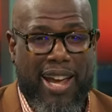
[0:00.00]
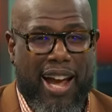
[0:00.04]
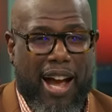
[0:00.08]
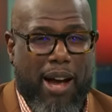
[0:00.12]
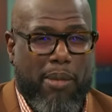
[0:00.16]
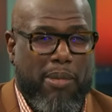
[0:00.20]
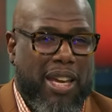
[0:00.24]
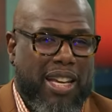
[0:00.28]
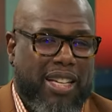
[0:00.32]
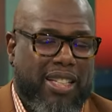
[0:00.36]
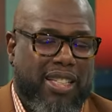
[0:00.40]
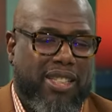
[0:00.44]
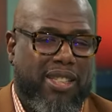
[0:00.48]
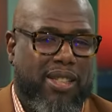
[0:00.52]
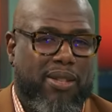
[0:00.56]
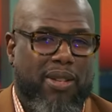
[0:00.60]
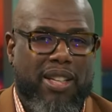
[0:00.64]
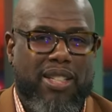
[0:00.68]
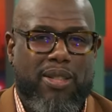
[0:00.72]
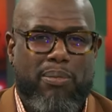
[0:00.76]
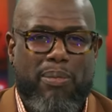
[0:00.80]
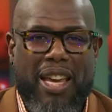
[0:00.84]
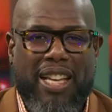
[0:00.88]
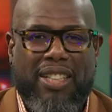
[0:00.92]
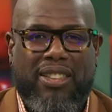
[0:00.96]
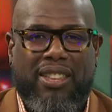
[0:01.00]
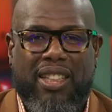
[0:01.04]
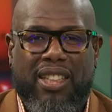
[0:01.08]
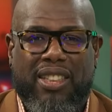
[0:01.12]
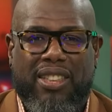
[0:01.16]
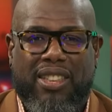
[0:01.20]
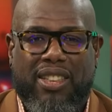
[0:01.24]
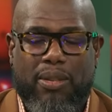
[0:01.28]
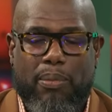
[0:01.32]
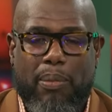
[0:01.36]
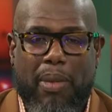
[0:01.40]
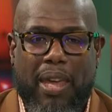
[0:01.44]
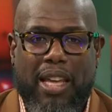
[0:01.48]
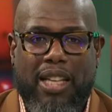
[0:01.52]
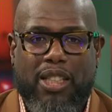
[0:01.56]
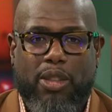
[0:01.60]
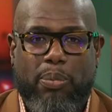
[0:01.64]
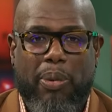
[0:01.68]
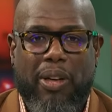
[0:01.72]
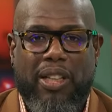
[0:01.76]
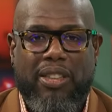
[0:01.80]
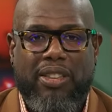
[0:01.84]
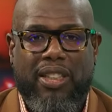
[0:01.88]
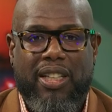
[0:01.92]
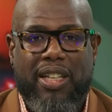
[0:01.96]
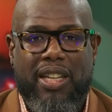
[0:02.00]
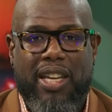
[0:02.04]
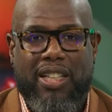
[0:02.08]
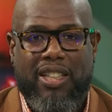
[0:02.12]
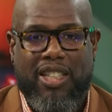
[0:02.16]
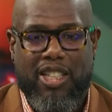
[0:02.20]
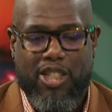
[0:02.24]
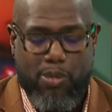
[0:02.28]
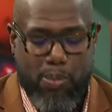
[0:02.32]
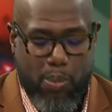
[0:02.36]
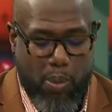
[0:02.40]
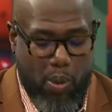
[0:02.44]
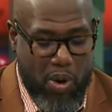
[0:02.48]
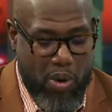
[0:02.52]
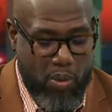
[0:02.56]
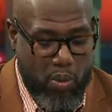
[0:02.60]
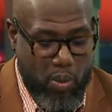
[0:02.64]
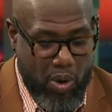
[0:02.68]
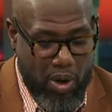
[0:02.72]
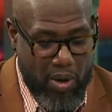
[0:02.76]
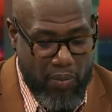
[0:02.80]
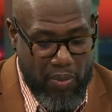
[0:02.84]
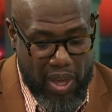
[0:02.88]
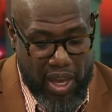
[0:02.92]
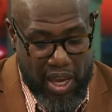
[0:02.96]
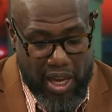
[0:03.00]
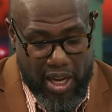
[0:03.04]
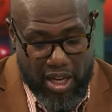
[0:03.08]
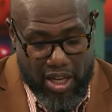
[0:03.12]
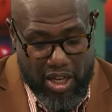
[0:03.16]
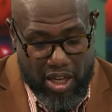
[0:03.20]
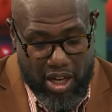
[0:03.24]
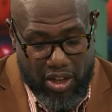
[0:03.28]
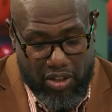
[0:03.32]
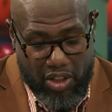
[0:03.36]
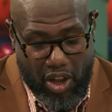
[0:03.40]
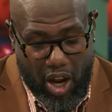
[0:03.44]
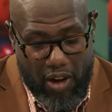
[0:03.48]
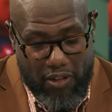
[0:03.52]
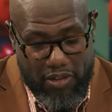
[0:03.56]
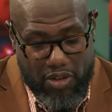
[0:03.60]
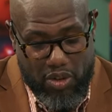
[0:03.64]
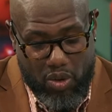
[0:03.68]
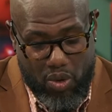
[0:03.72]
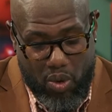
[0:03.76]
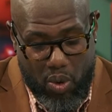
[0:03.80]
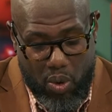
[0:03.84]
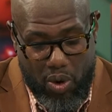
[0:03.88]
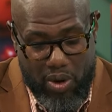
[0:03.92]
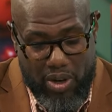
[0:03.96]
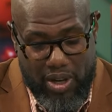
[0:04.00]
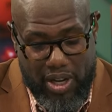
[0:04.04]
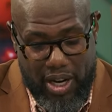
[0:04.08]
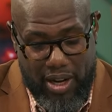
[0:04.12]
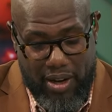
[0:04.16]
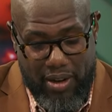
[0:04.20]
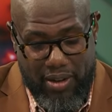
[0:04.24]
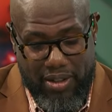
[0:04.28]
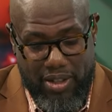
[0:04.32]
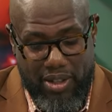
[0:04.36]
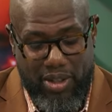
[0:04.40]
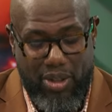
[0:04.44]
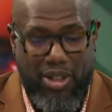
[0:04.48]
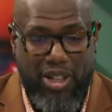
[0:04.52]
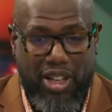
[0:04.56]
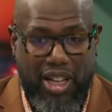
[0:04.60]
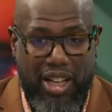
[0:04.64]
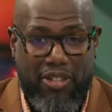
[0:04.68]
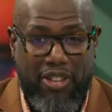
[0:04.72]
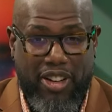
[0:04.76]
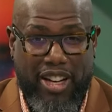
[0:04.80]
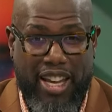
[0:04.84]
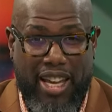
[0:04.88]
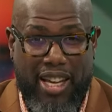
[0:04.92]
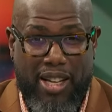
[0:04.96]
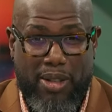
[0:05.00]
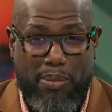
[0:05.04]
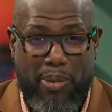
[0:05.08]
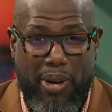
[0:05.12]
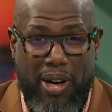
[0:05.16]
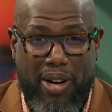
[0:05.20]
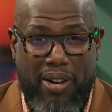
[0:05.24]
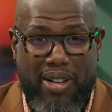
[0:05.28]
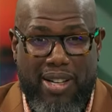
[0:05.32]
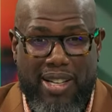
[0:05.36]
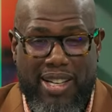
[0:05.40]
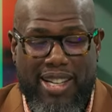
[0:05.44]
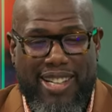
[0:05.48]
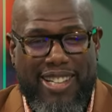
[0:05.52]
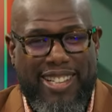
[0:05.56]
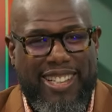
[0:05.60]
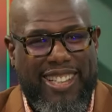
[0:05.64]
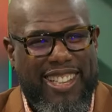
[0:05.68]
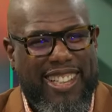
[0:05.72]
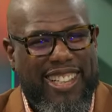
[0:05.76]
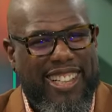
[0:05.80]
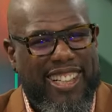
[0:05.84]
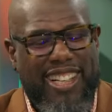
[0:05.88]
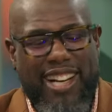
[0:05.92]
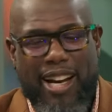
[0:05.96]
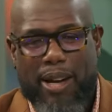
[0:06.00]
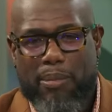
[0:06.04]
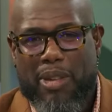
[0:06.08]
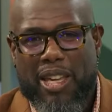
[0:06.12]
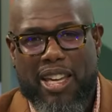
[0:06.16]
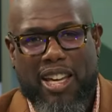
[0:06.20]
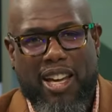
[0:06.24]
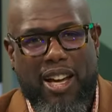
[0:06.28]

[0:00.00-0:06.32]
I mean, it just doesn't make sense to me, especially at this point where the offensive coordinator, you know, Cliff Kingsbury, I mean,